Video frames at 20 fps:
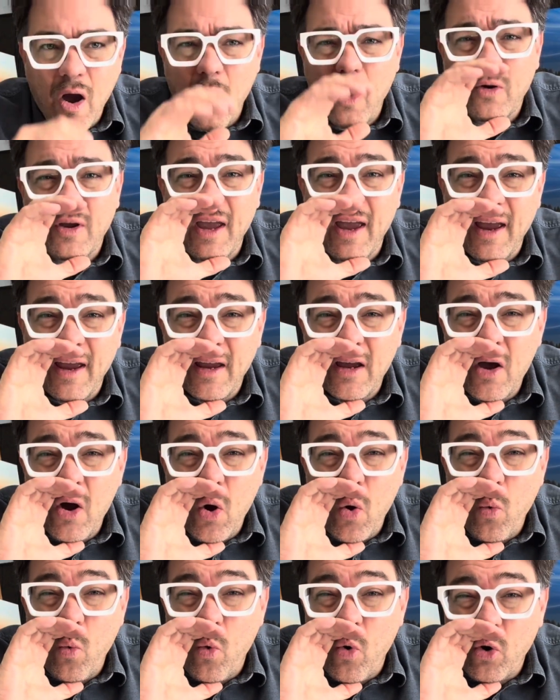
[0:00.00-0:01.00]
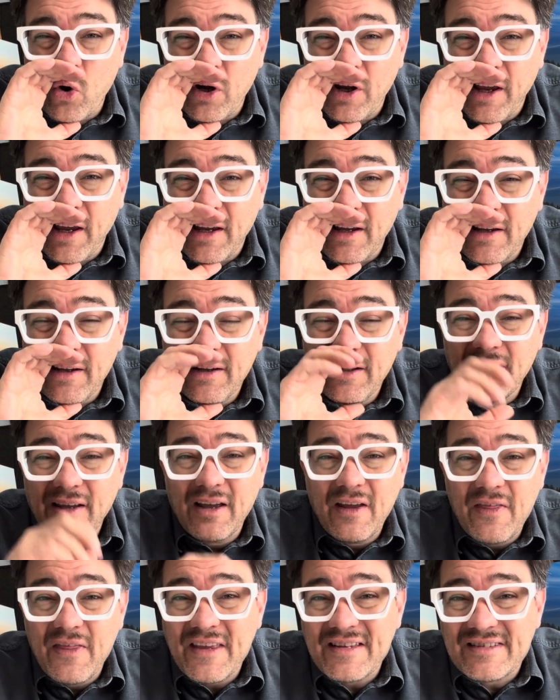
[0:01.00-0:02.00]
Okay, warning.
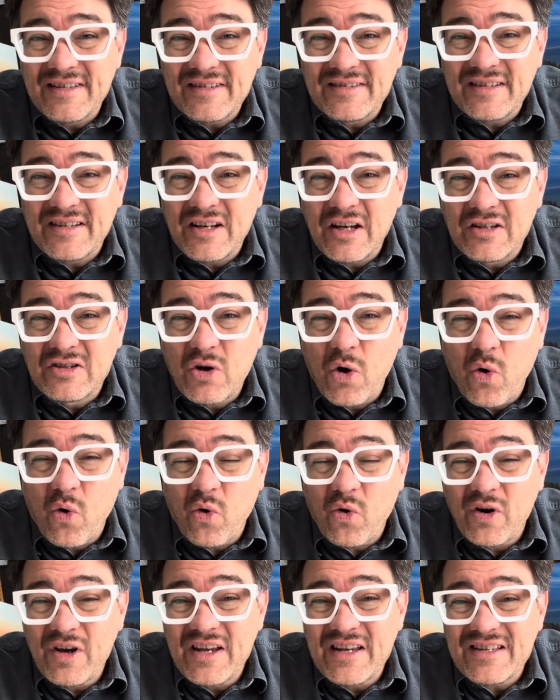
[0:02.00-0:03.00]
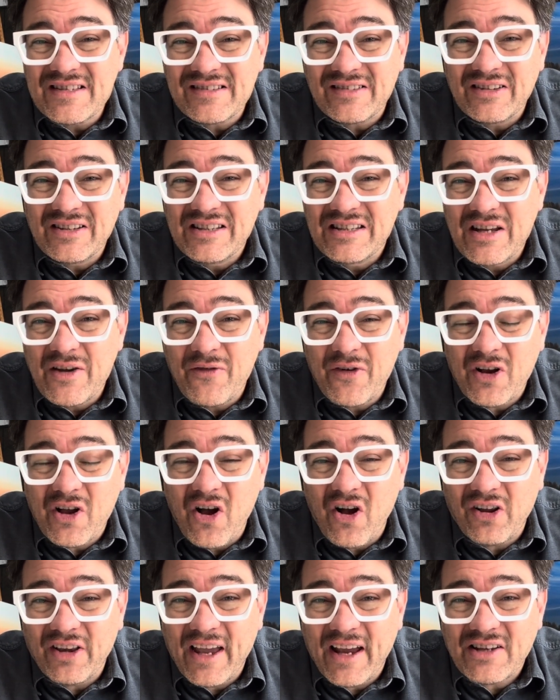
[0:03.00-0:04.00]
This is a notoriously
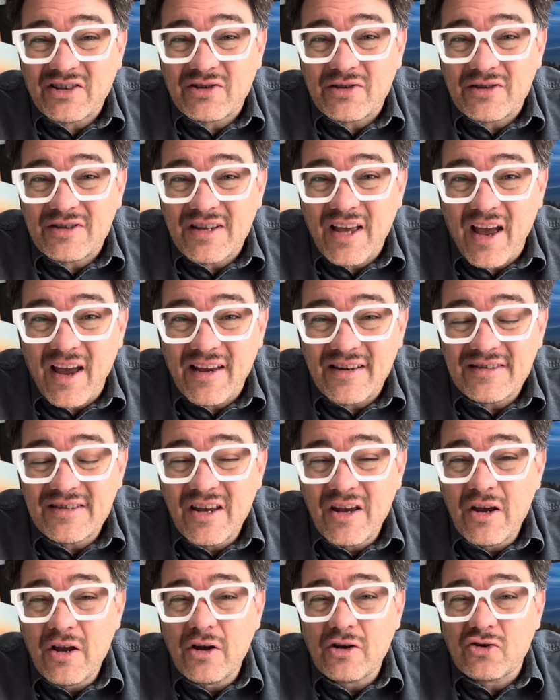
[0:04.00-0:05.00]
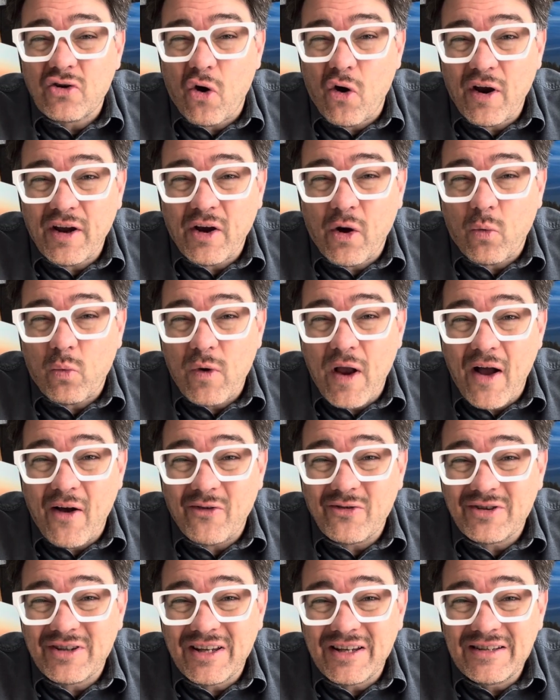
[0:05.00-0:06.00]
difficult exercise. Drawing a
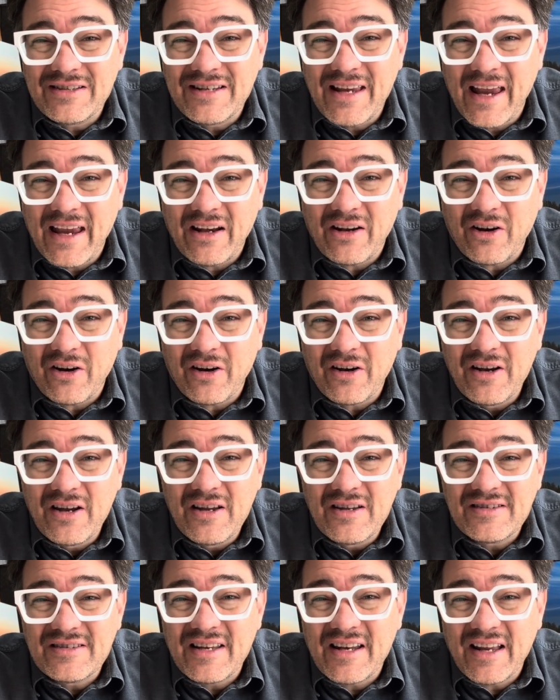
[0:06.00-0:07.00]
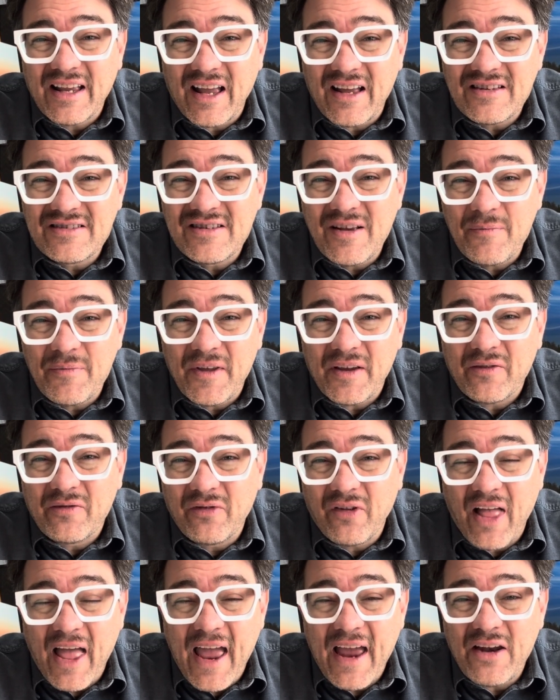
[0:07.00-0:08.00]
round container sitting on something
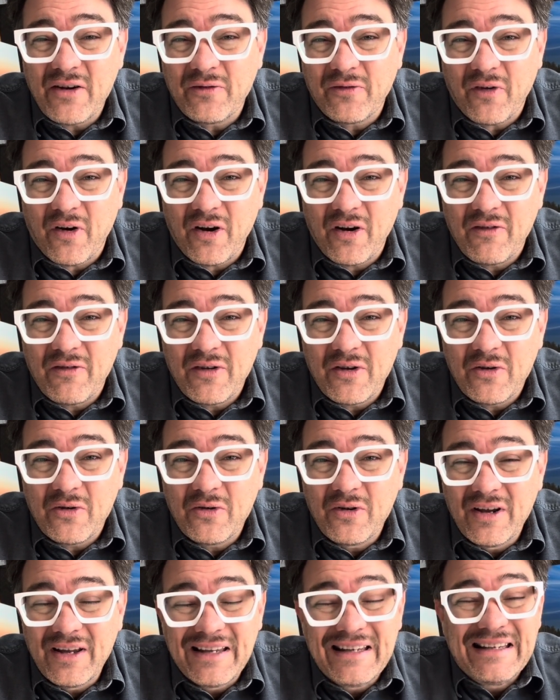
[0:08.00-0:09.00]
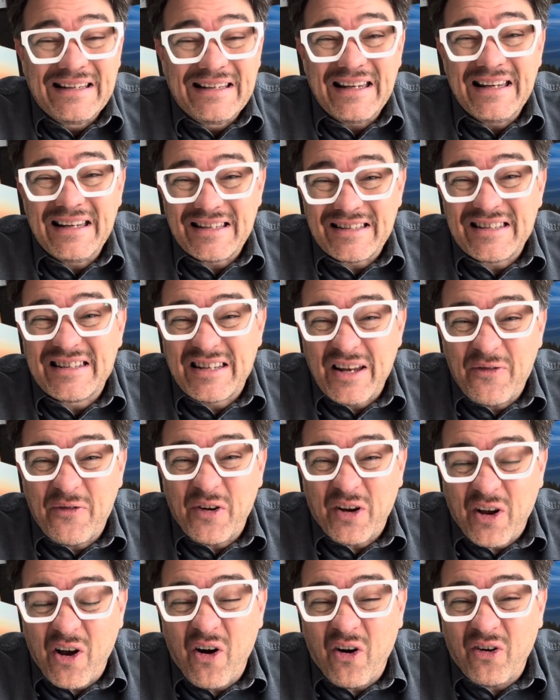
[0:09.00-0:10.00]
flat in front of you is
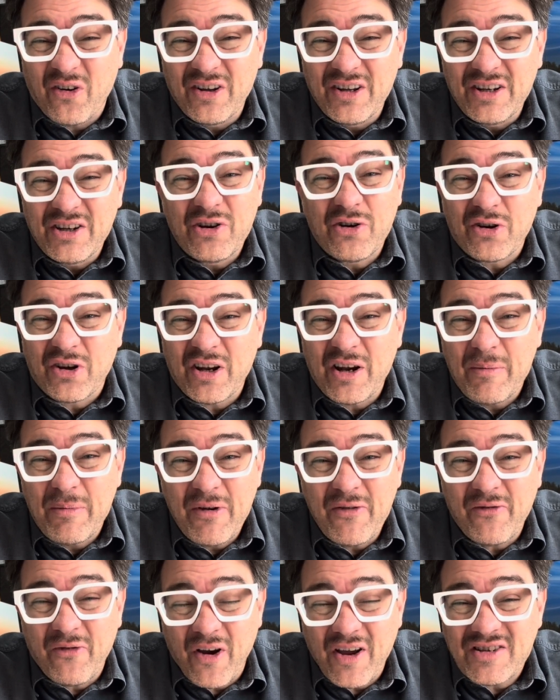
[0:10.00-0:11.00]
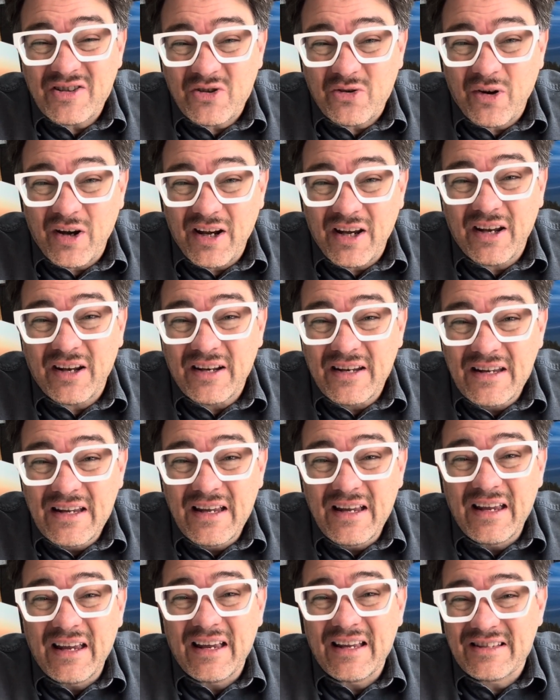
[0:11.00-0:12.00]
difficult. You're going to be frustrated.
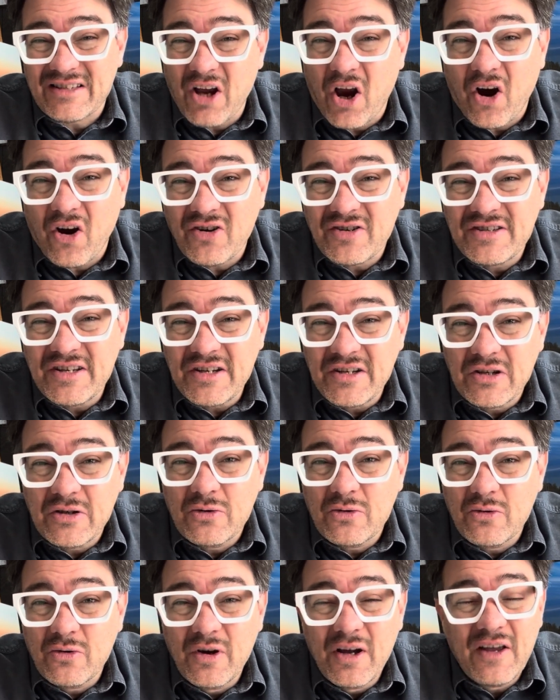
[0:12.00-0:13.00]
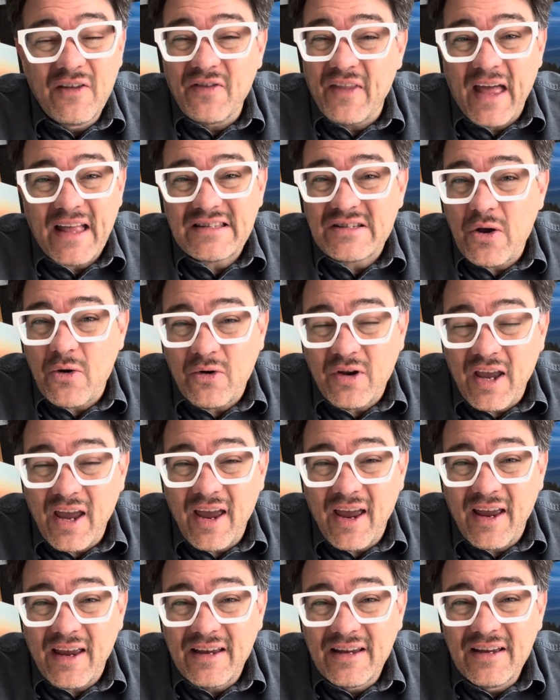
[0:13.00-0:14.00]
It's hard to do. That's
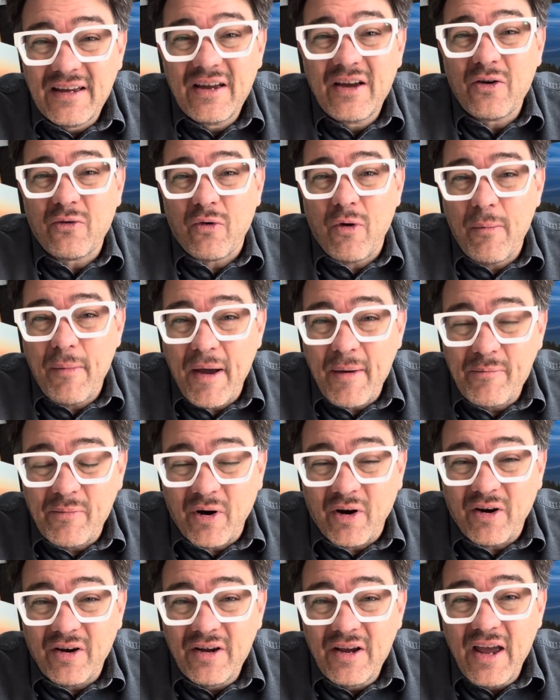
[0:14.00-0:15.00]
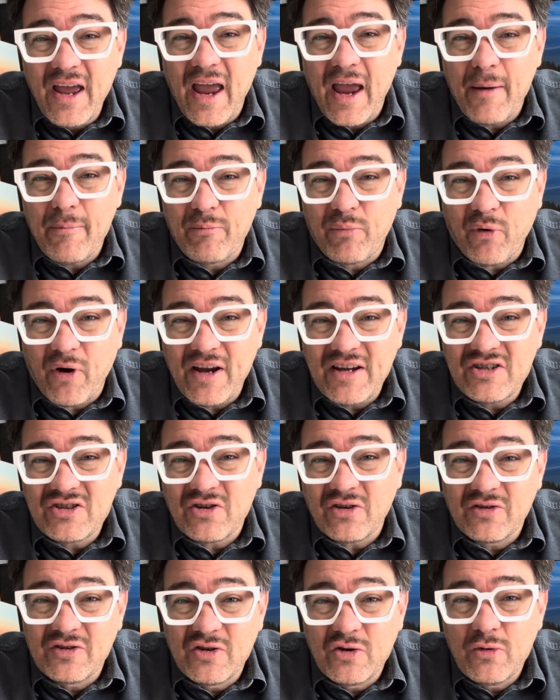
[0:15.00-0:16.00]
okay. Remember,
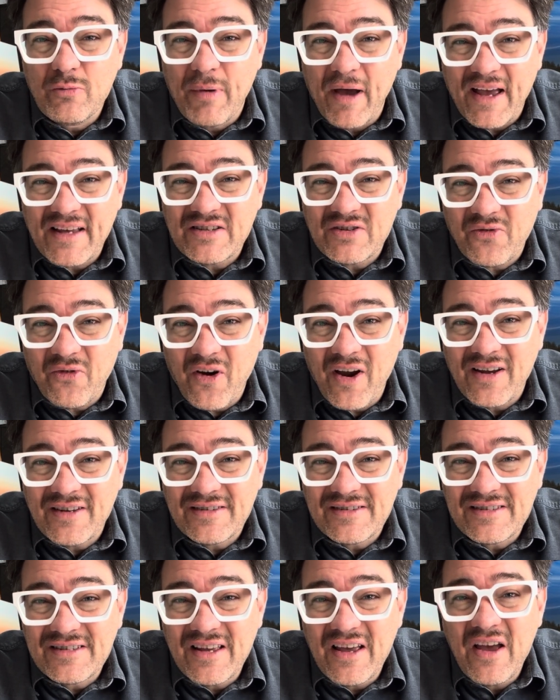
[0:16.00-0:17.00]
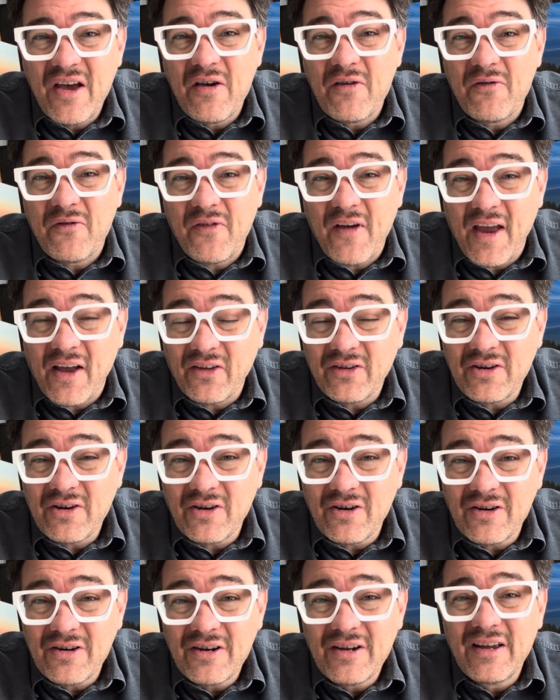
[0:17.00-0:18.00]
embrace your two best friends:
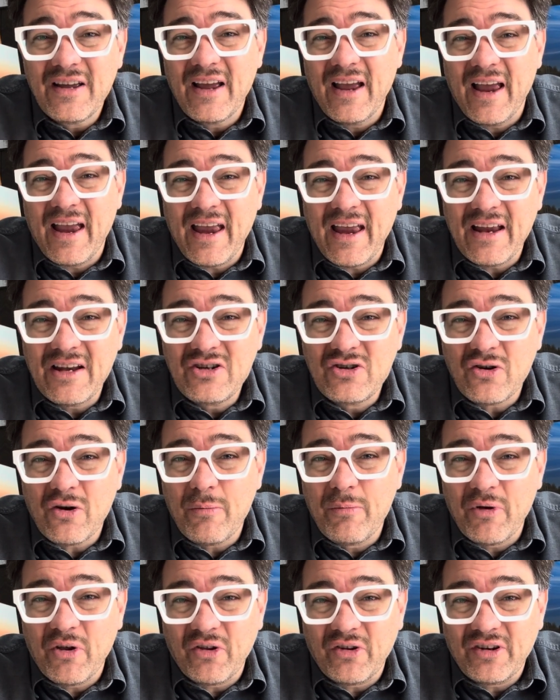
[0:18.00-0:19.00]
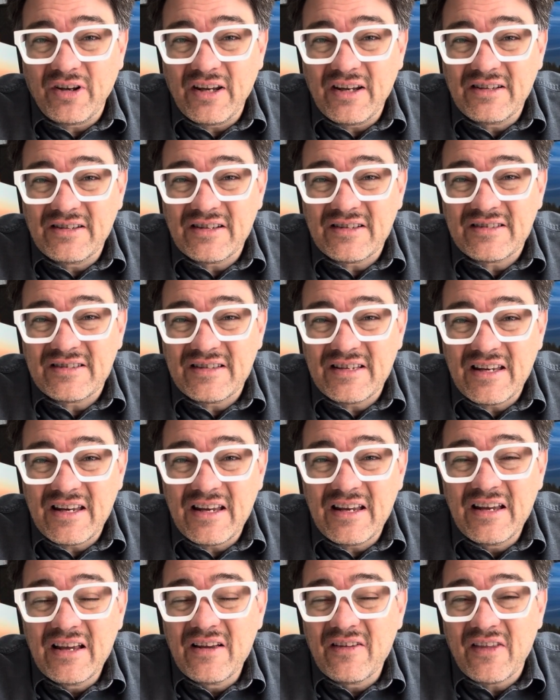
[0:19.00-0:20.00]
failure and your ability to
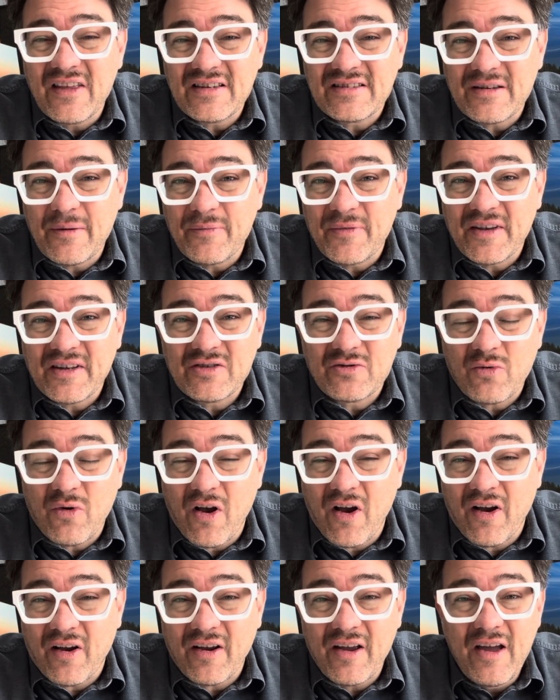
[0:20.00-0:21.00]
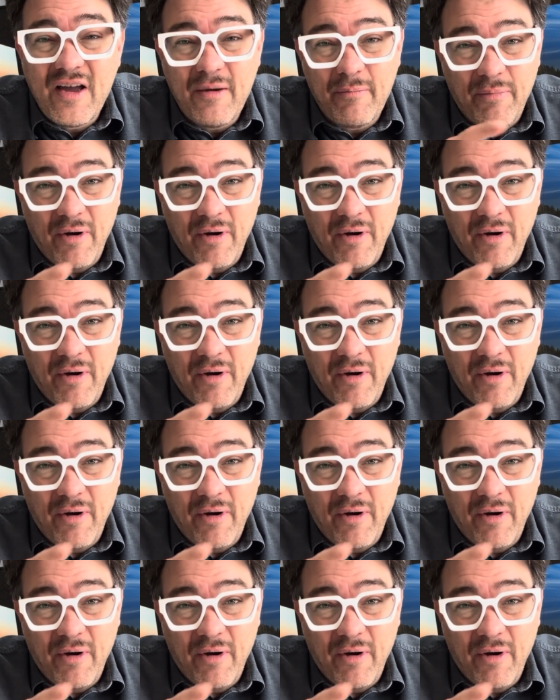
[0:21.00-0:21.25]
see that something's wrong.